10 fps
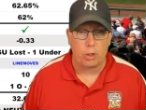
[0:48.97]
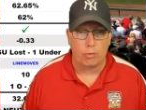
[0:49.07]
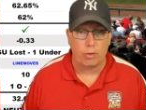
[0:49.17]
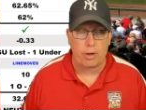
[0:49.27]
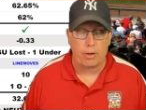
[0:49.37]
The
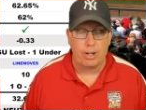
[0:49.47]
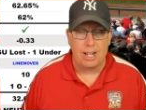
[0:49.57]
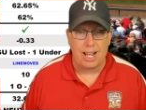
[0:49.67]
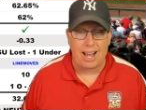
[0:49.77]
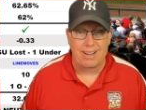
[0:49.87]
over-under
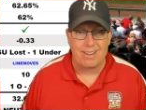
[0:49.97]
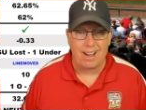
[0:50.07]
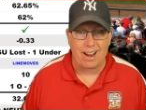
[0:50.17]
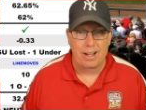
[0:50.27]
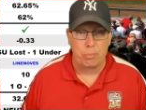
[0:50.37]
at
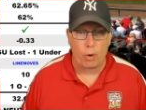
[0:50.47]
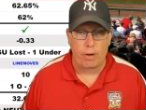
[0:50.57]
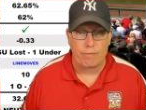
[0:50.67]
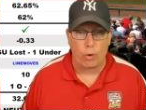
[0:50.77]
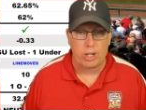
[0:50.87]

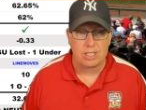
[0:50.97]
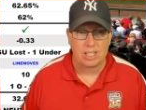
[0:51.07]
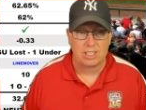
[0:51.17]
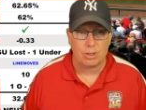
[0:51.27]
9.46.